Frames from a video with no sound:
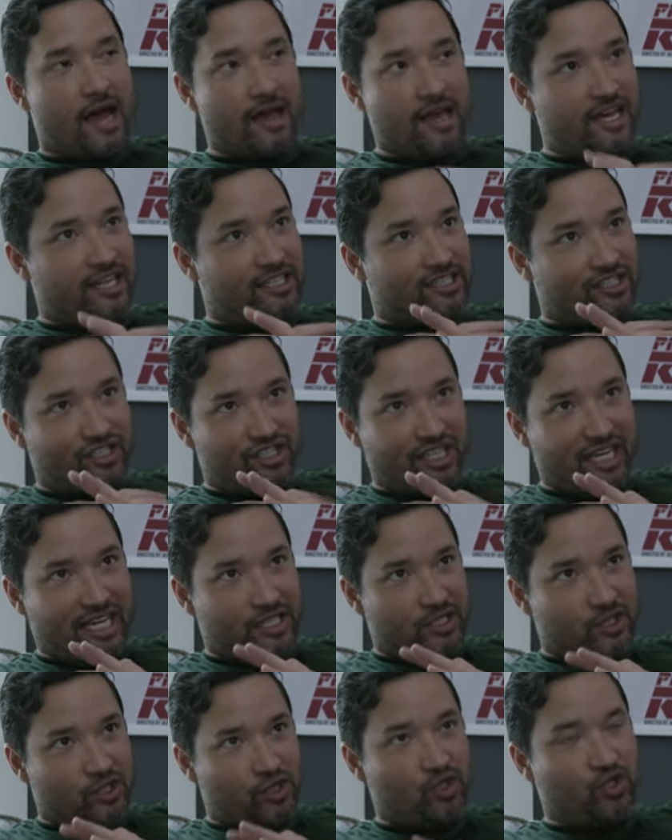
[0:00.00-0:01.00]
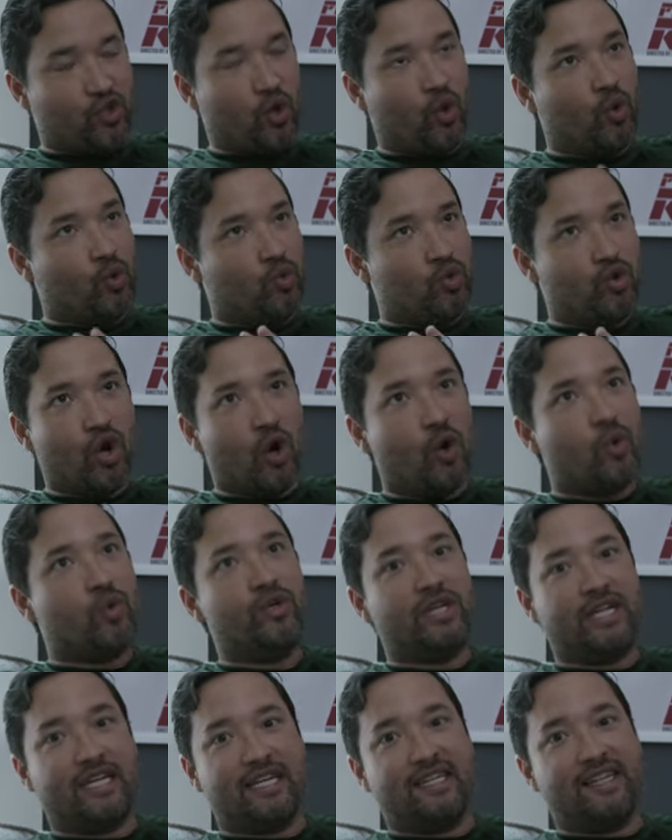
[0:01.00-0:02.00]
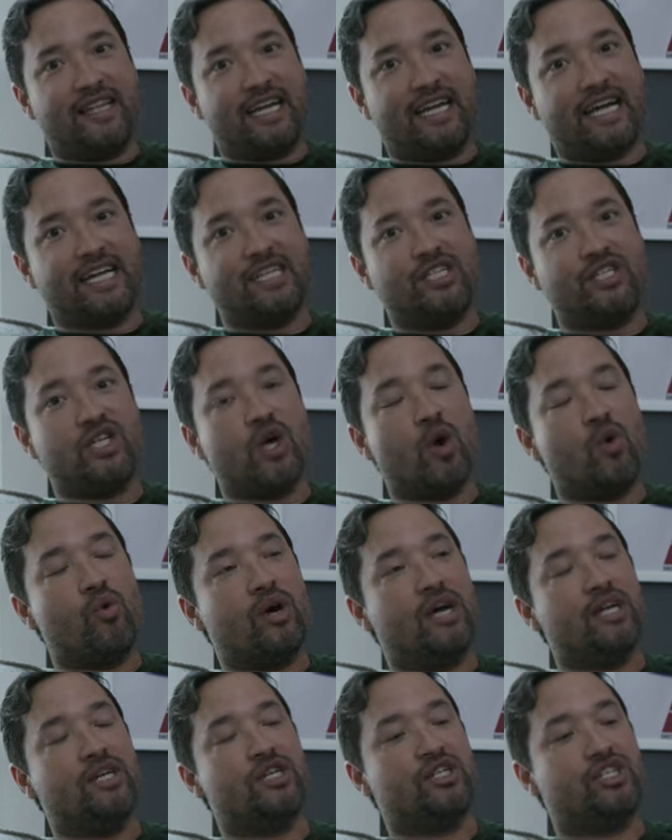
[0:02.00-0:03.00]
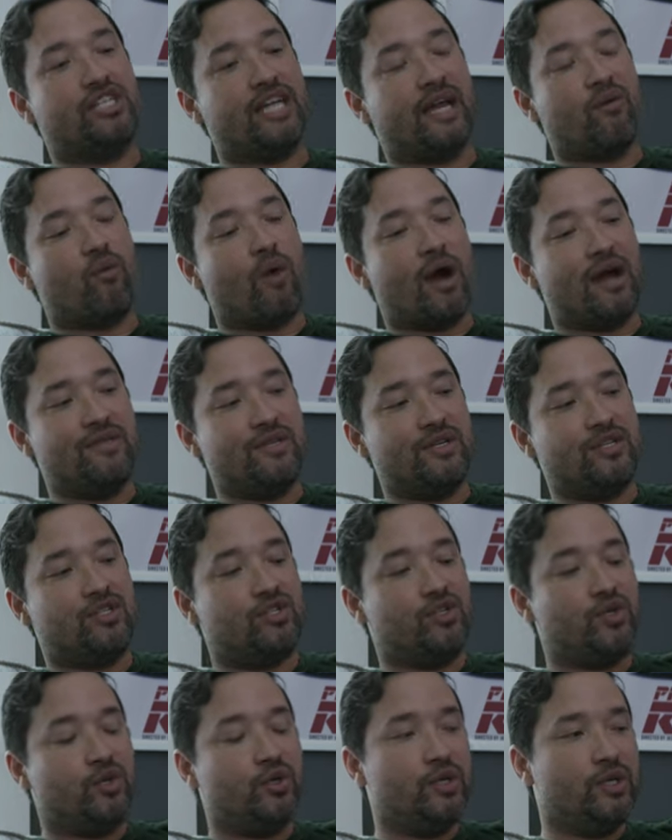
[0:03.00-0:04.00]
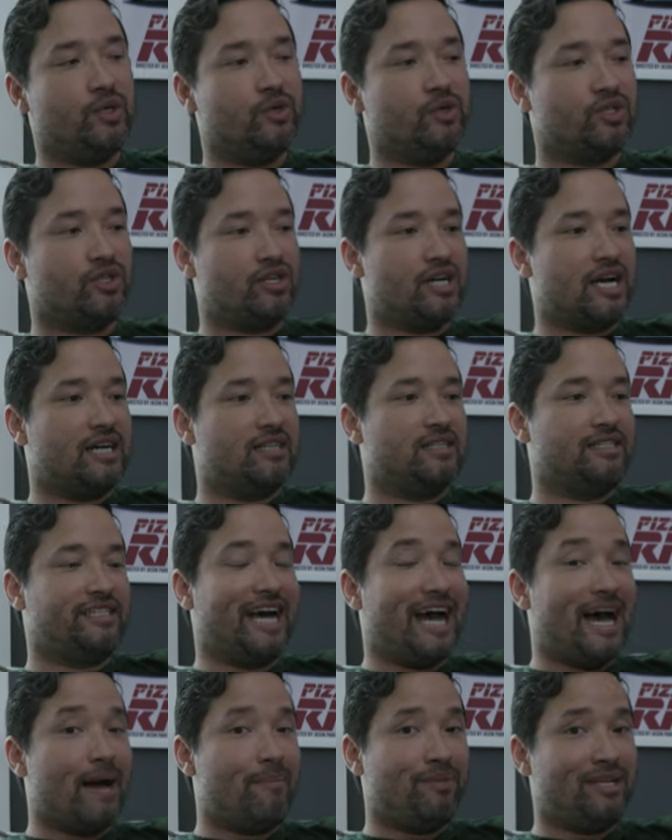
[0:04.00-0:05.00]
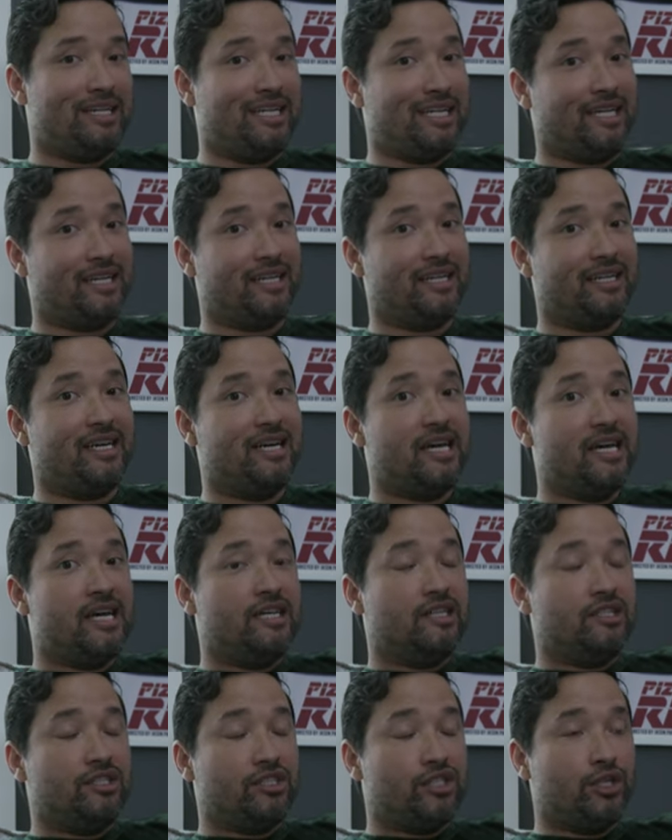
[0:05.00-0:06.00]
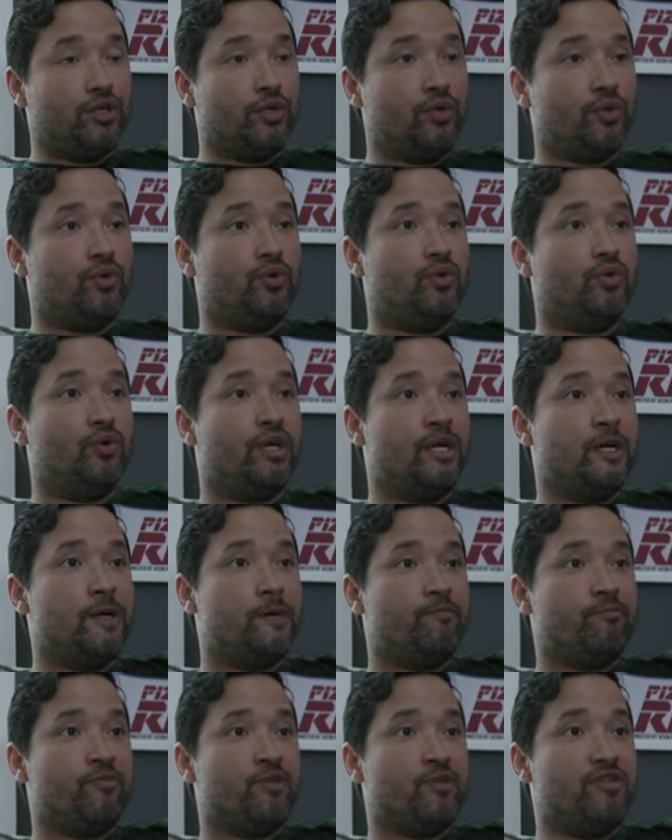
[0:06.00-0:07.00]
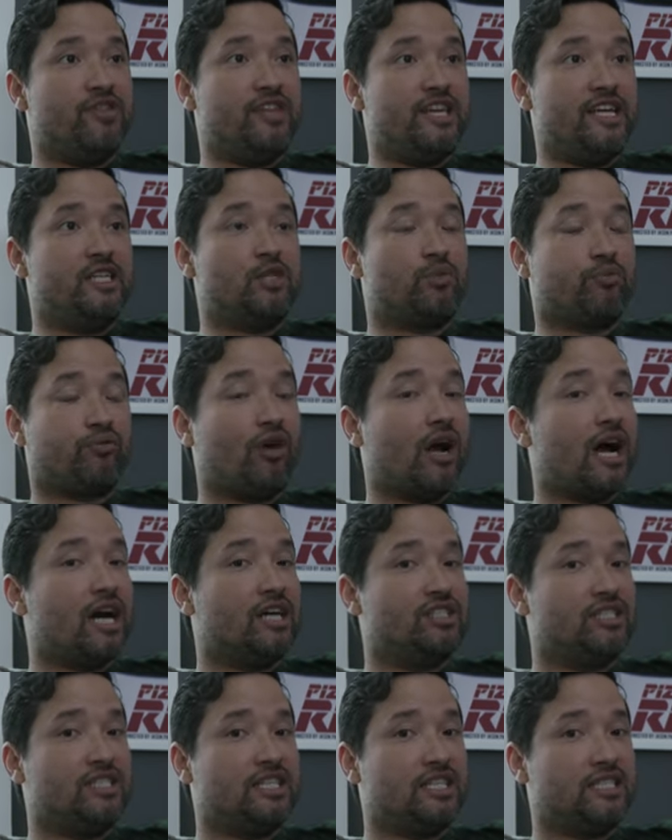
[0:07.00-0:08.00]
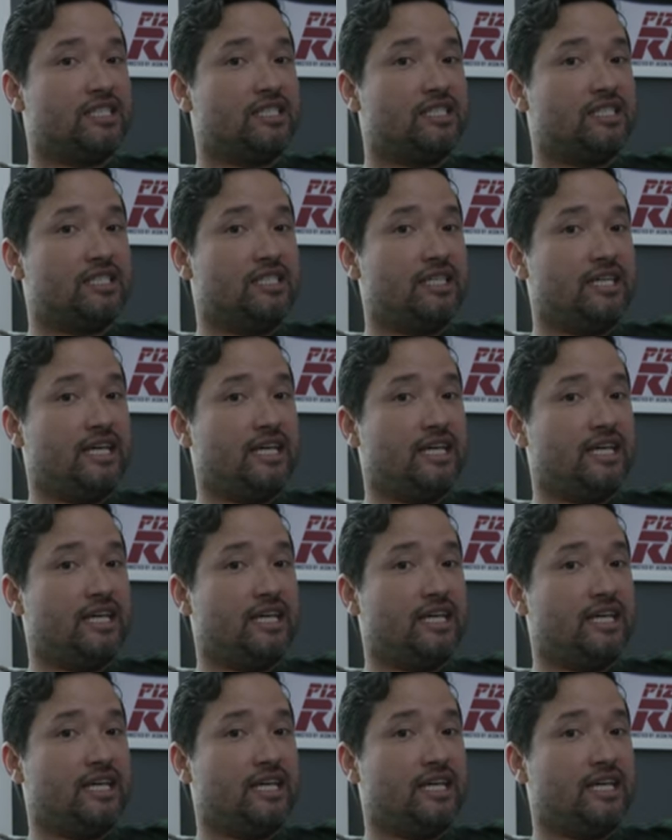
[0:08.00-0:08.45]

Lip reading: It's so golden that I don't understand why these studios are not tapping in to these projects